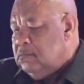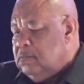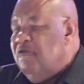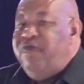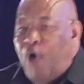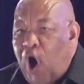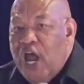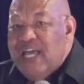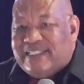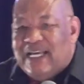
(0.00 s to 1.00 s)

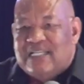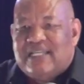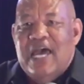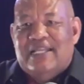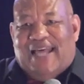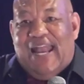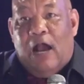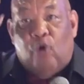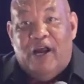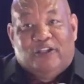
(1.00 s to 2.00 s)
Voices that
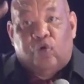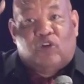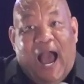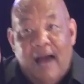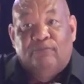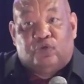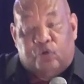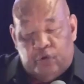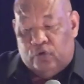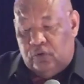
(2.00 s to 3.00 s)
are going to come
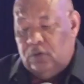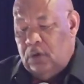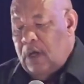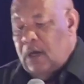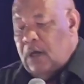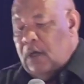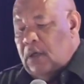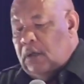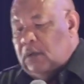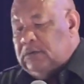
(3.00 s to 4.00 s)
to you.
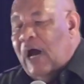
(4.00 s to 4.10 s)
They